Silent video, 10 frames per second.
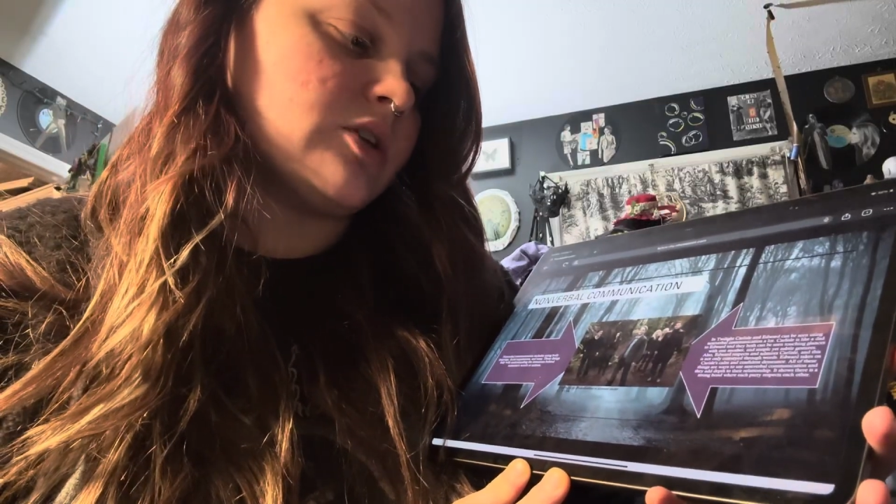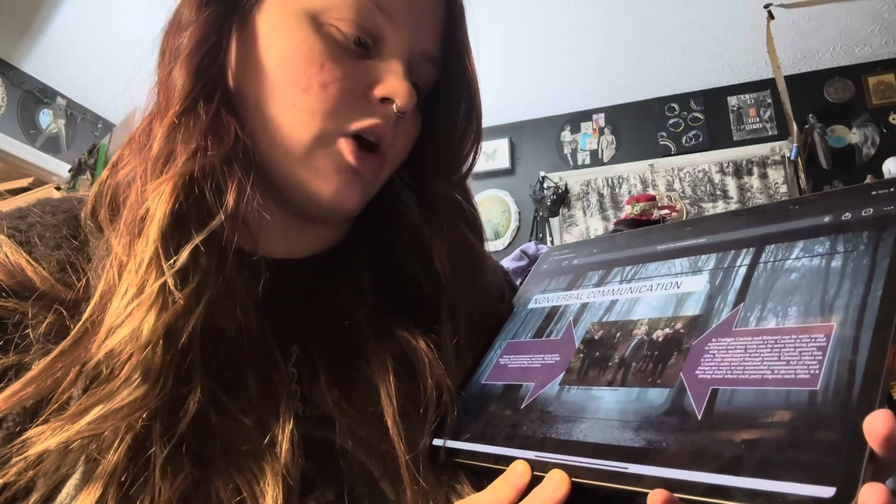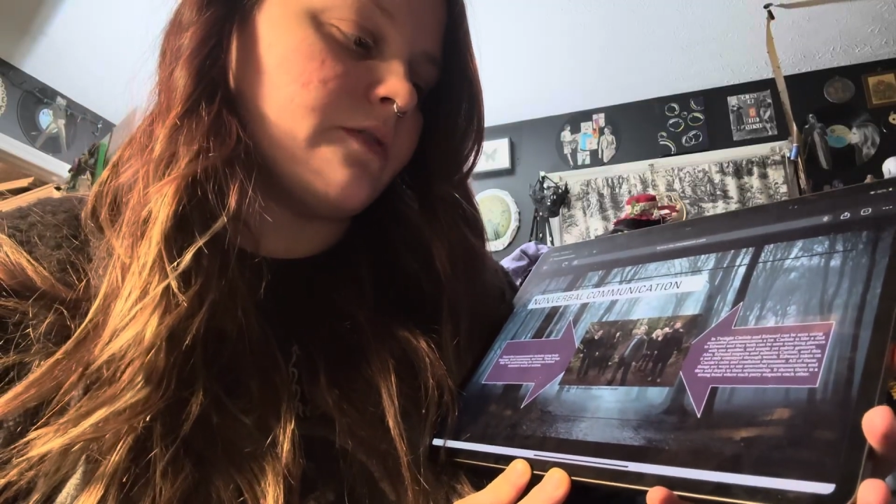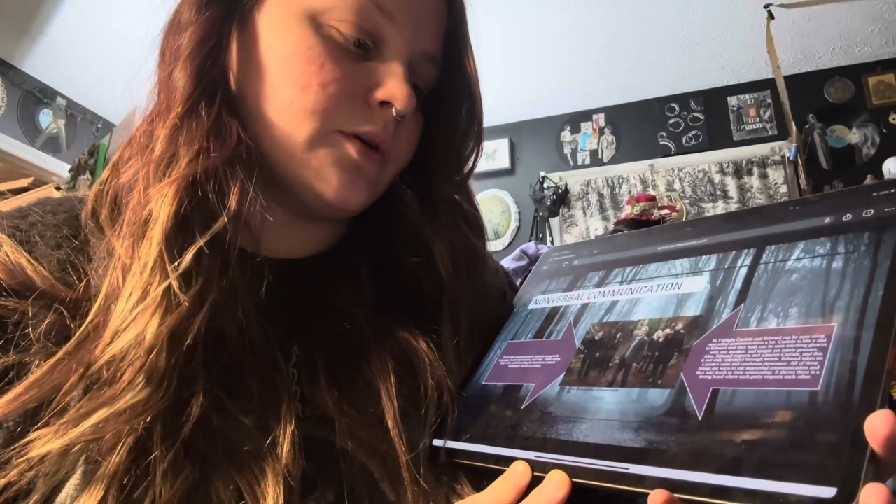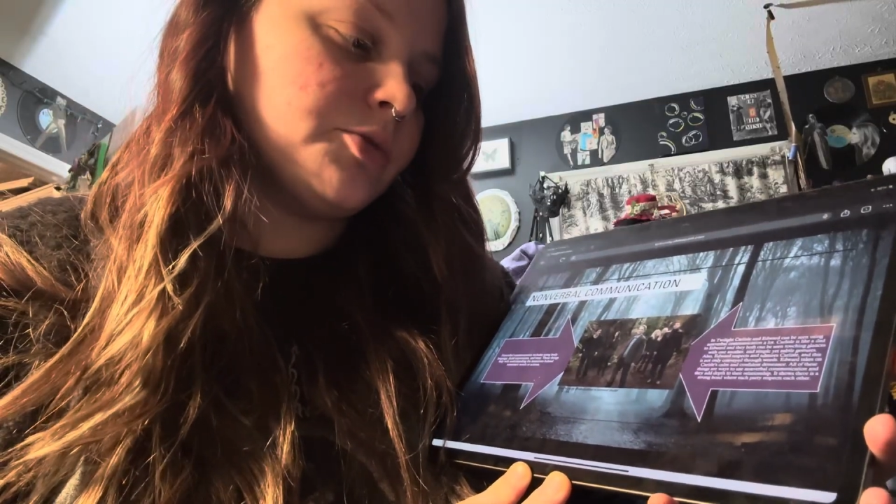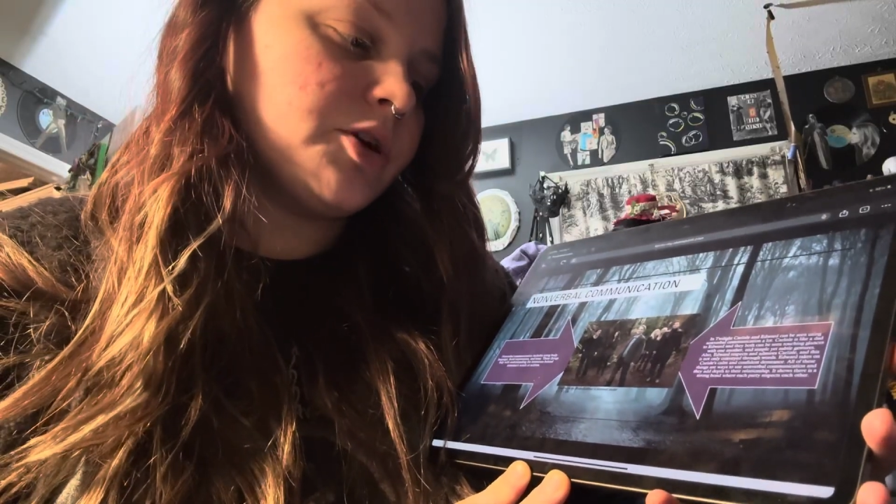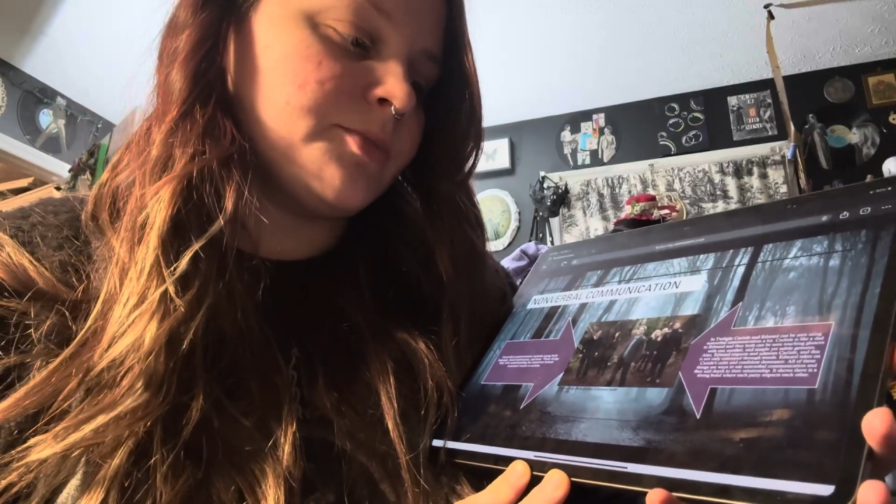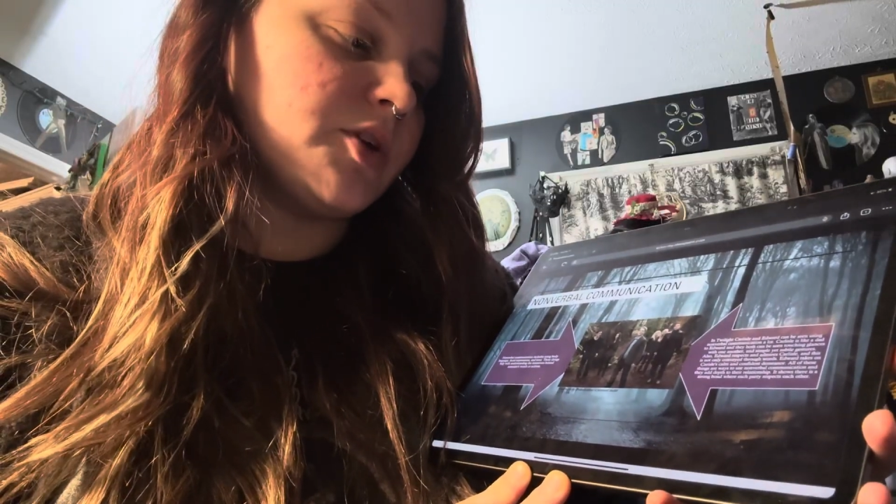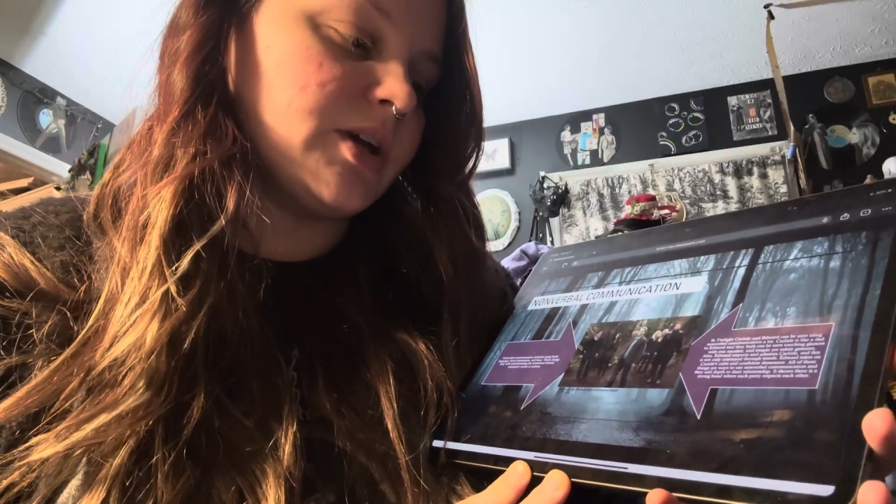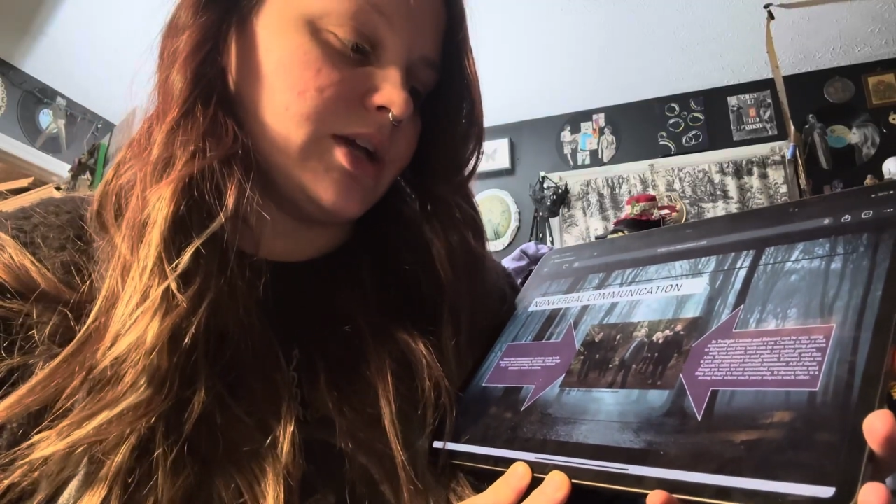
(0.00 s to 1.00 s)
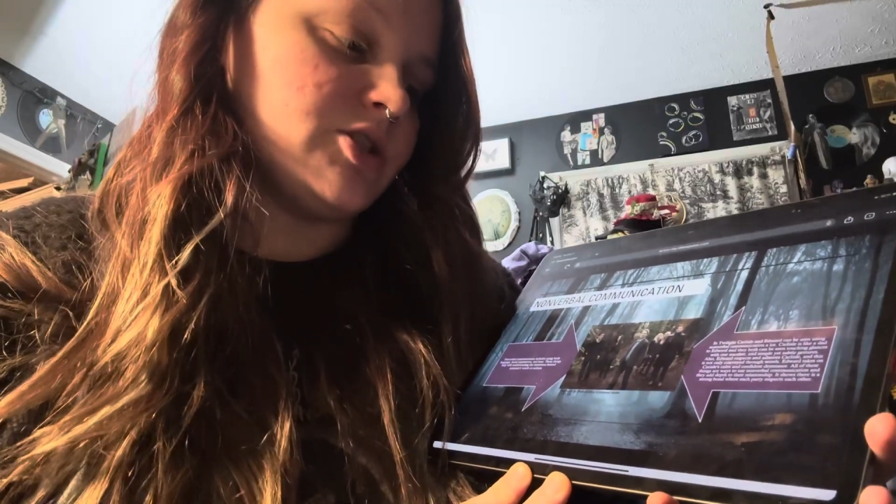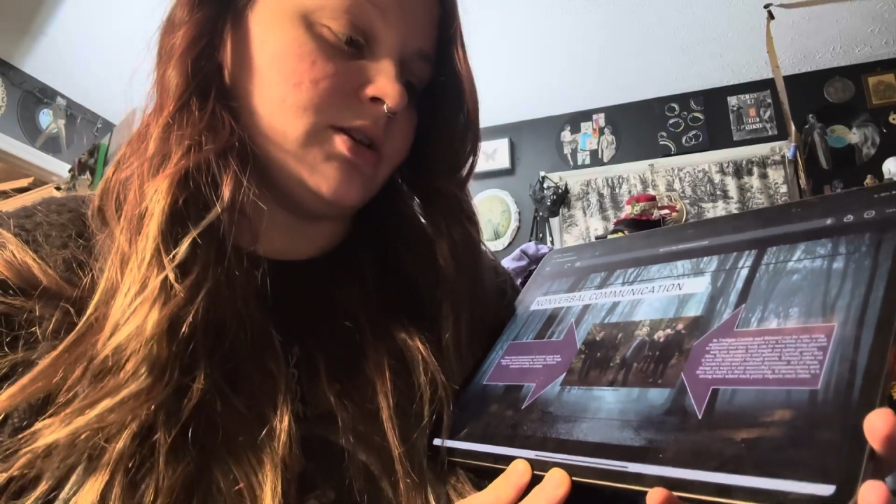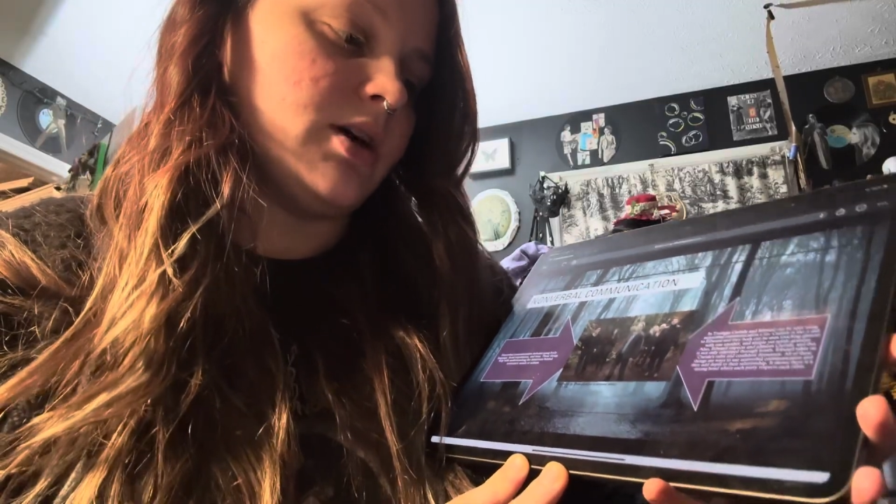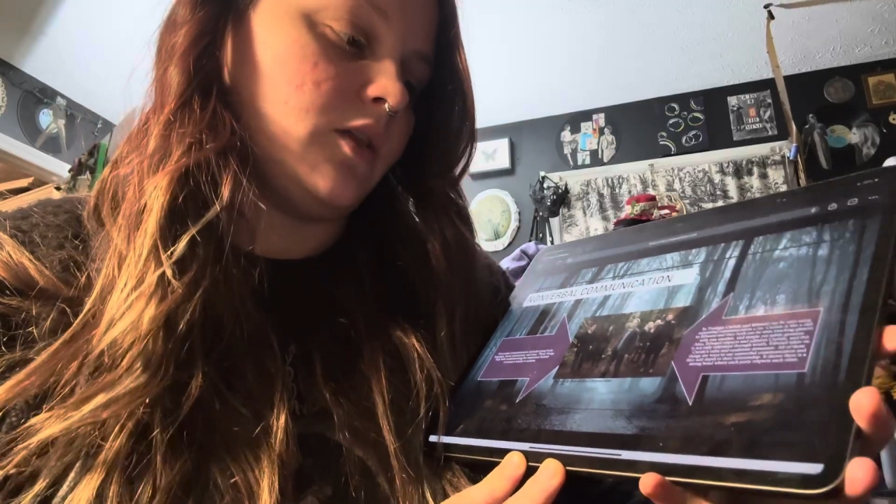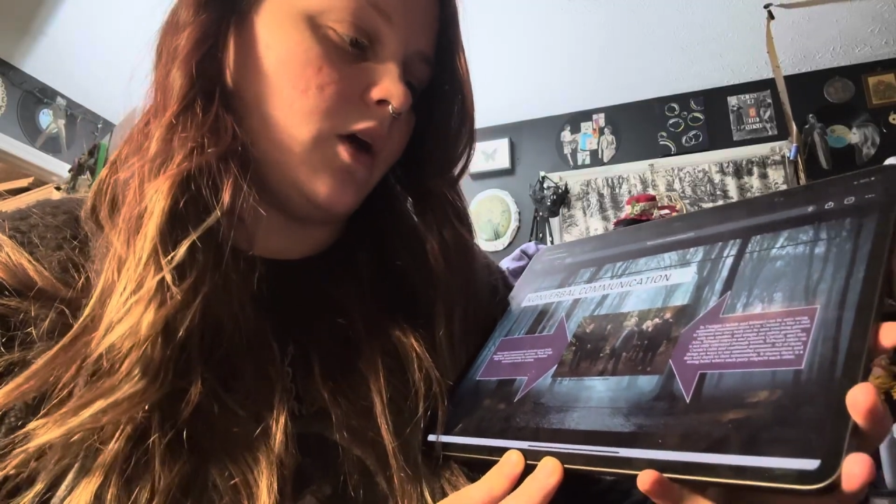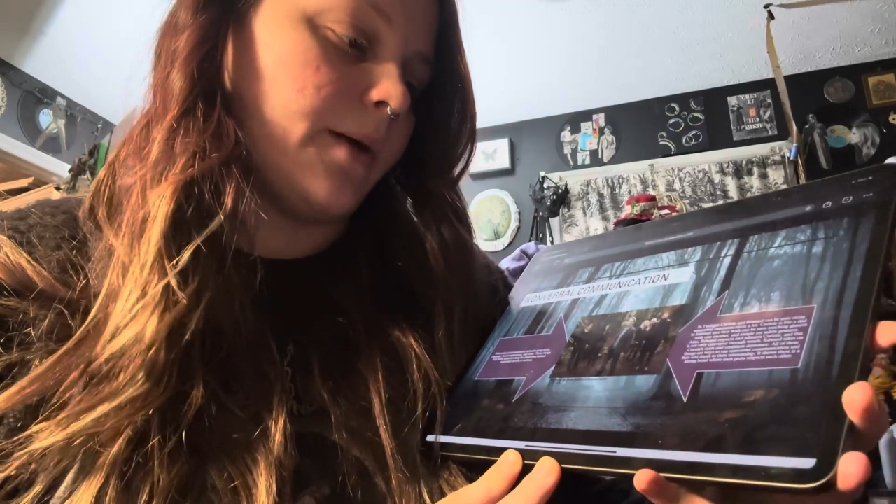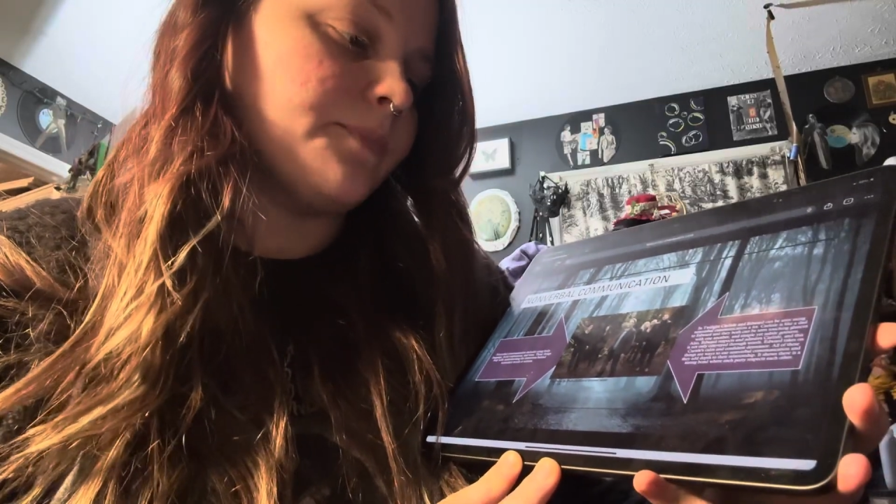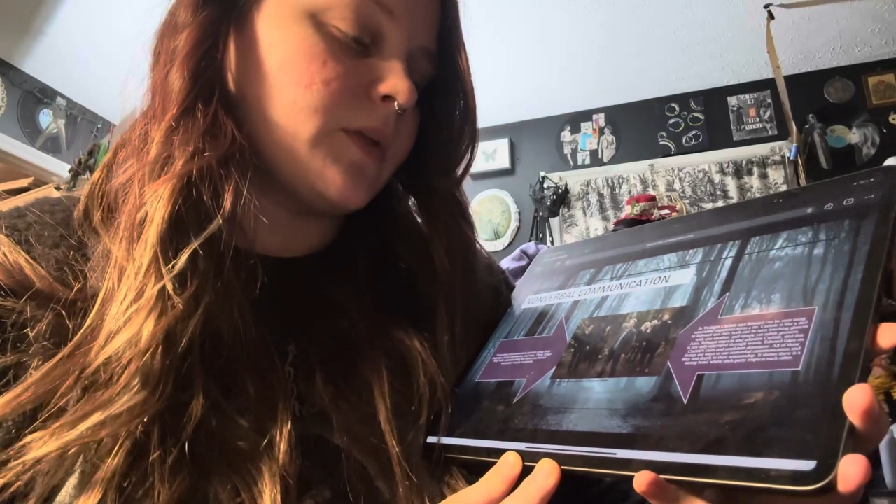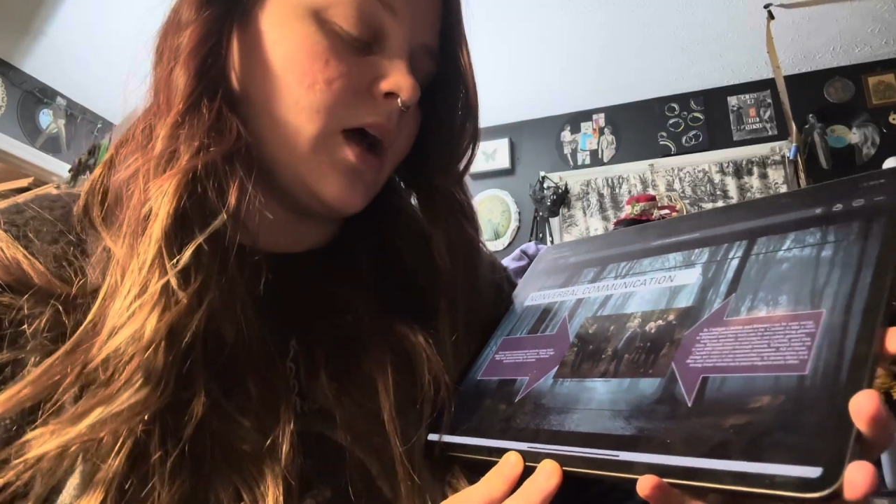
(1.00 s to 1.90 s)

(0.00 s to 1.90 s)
nonverbal communication a lot.